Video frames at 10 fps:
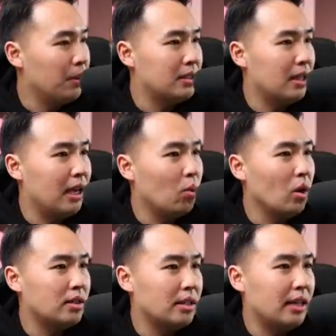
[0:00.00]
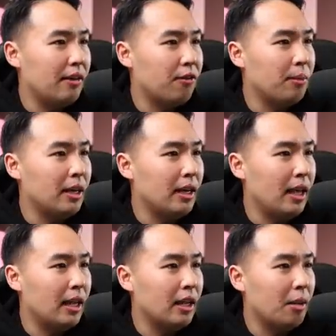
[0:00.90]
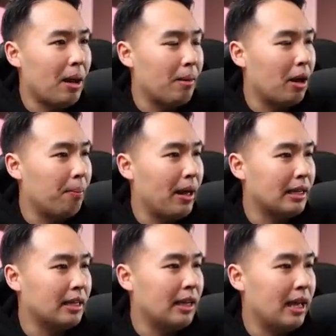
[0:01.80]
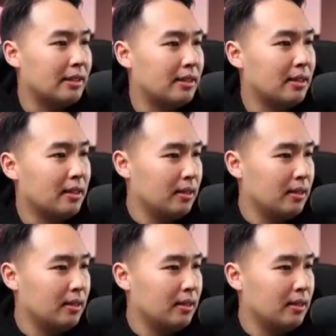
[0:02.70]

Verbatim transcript: But today was the day for me, and um, I got back in at,